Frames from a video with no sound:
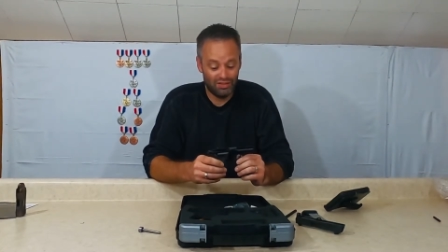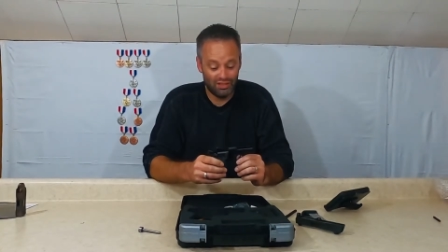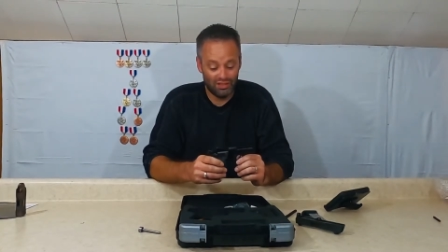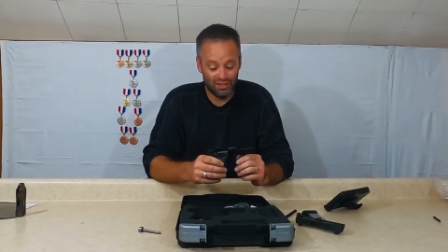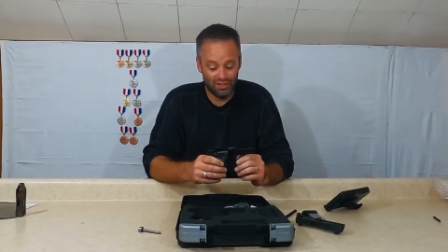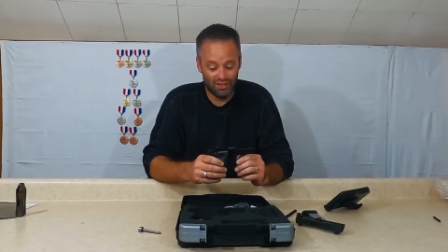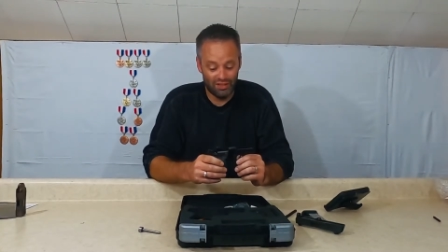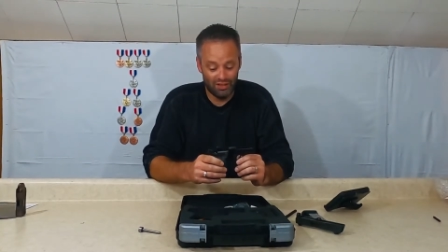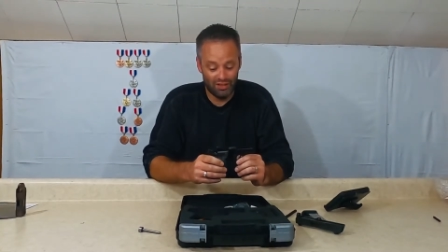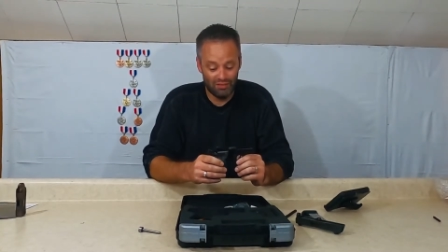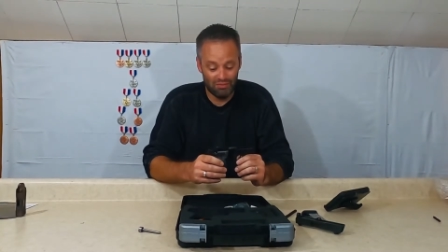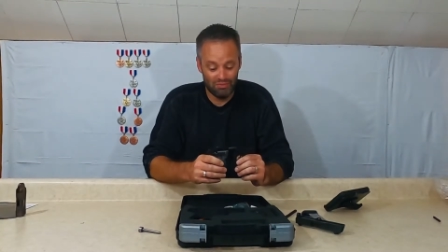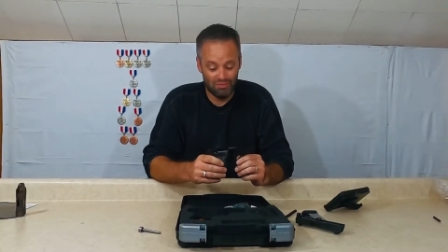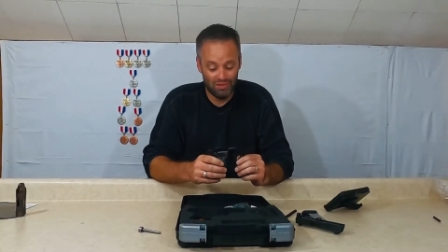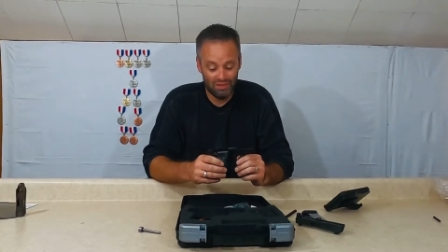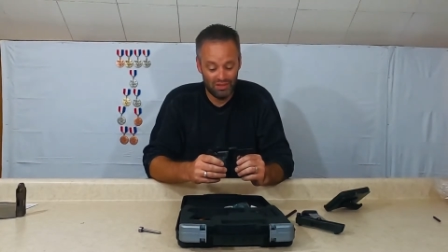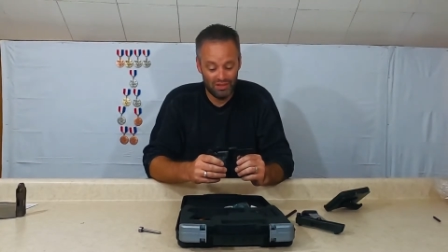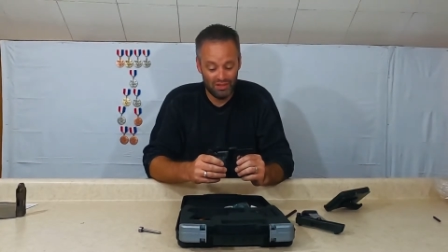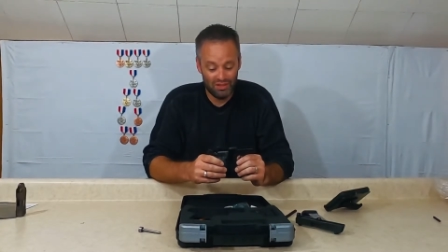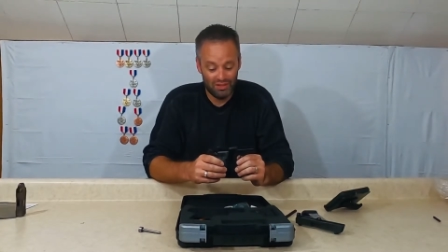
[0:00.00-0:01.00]
Um,
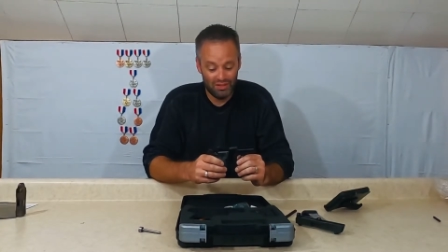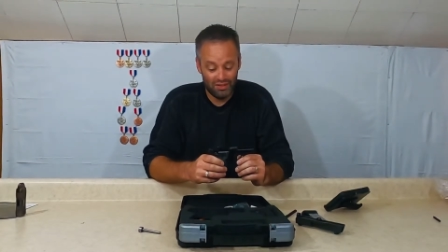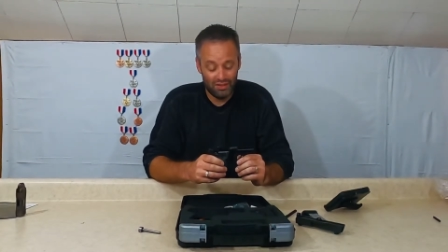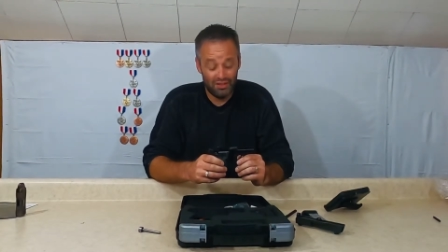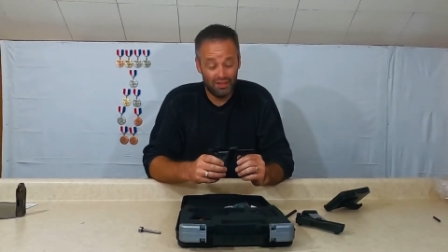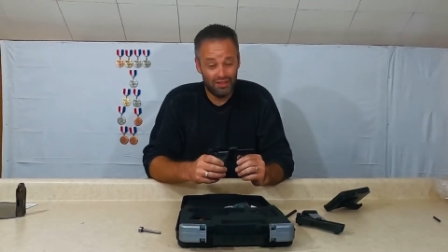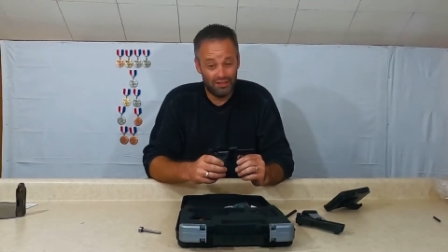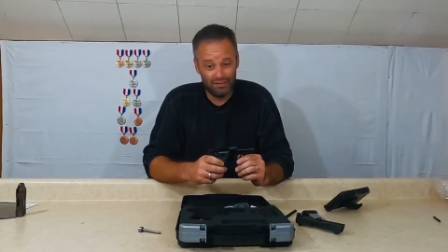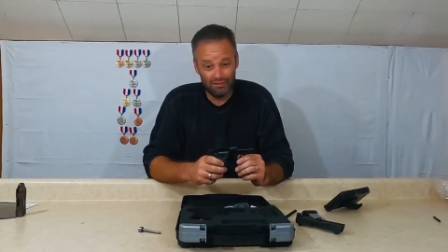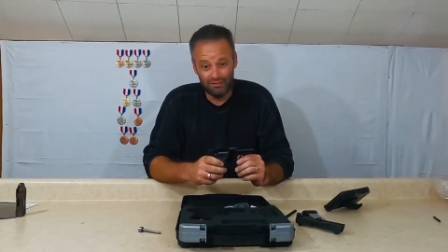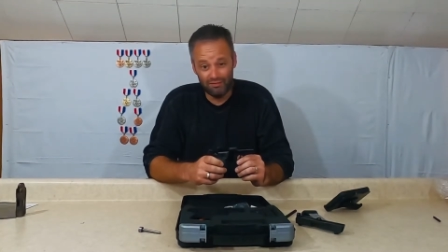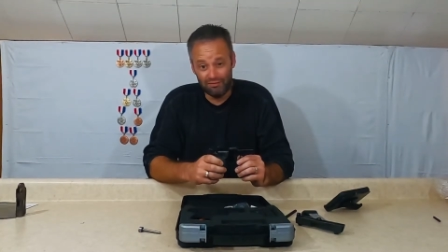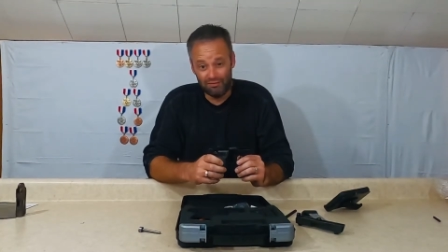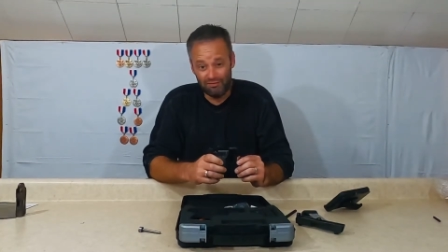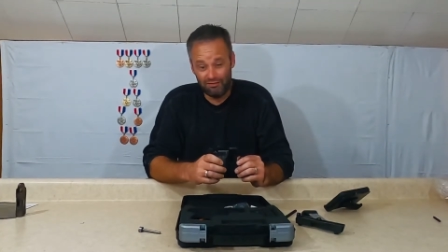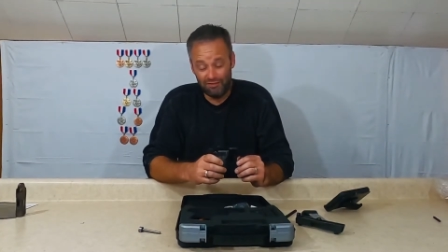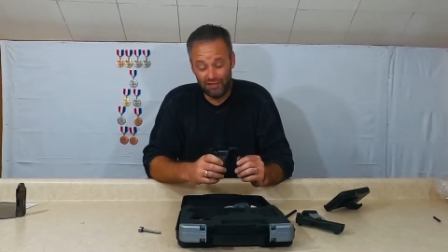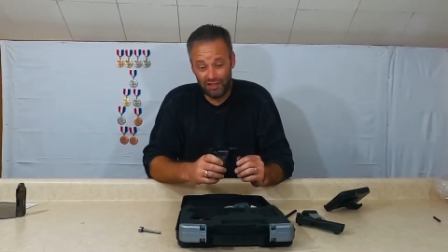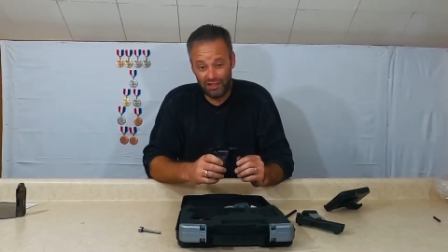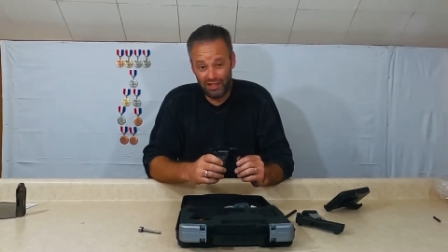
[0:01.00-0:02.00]

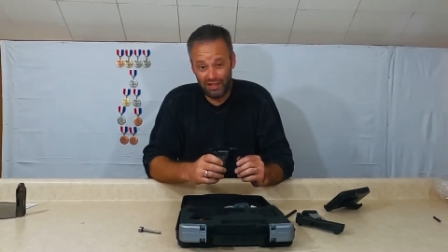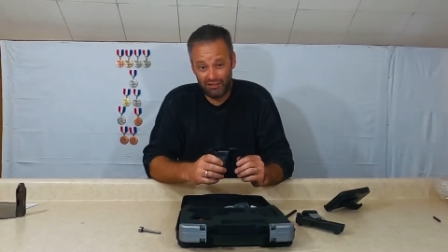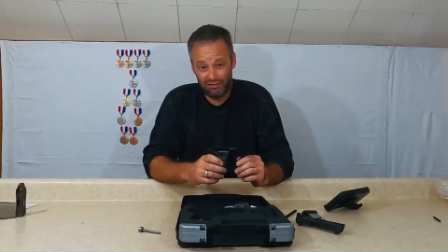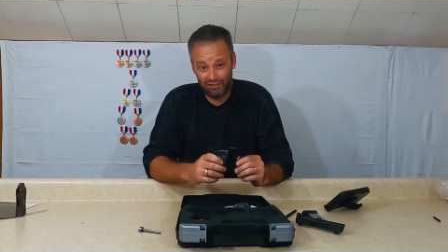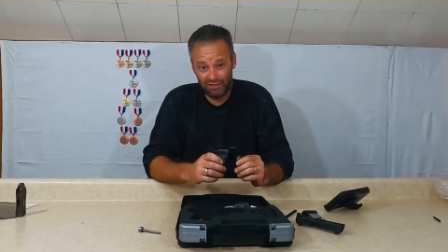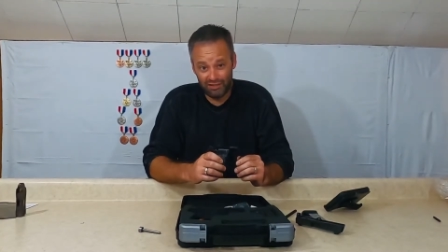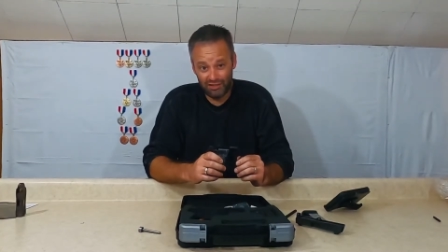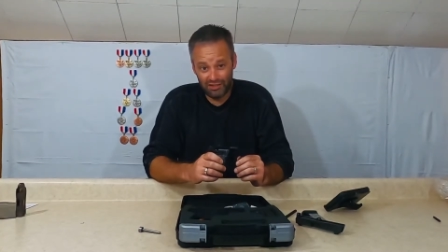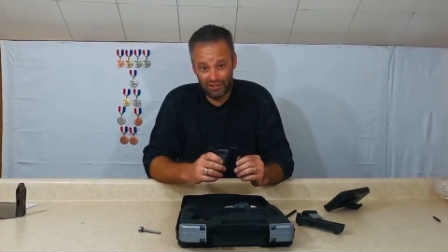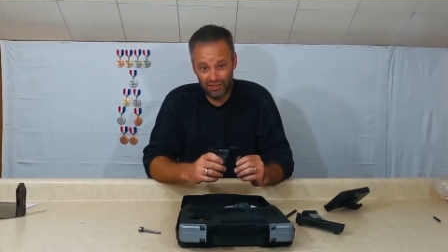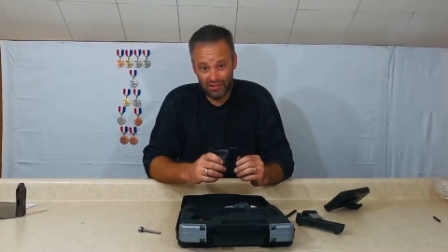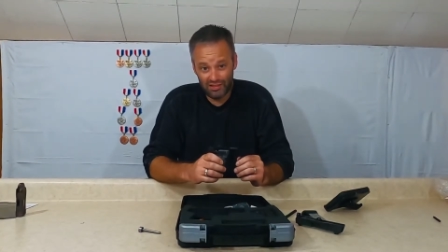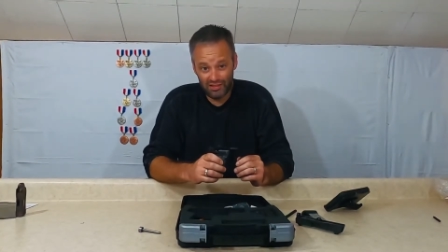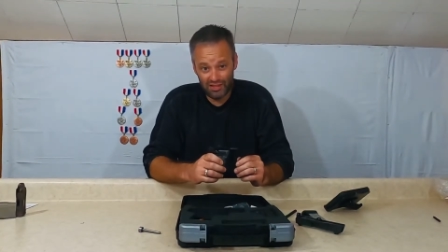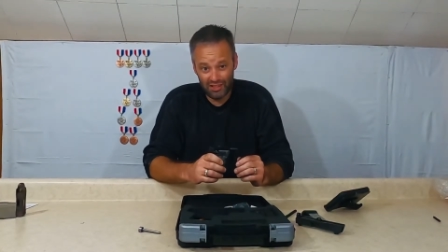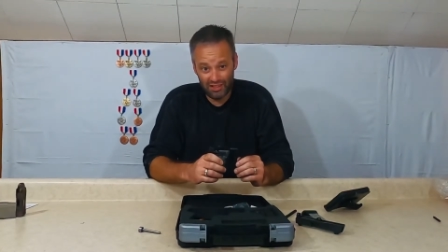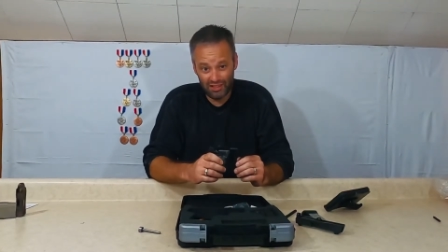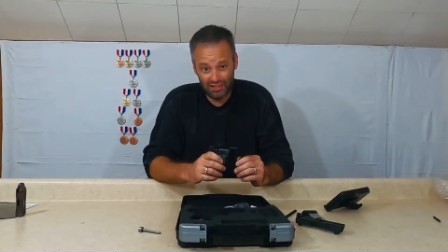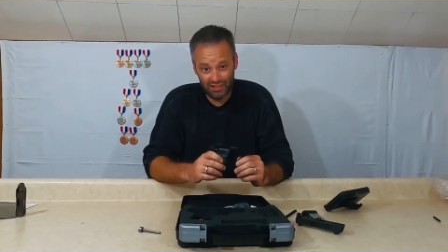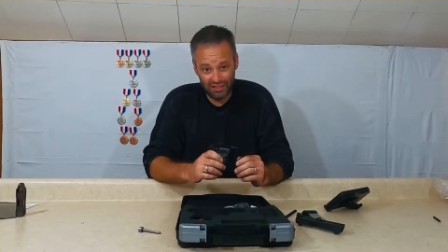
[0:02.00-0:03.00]
fun at first,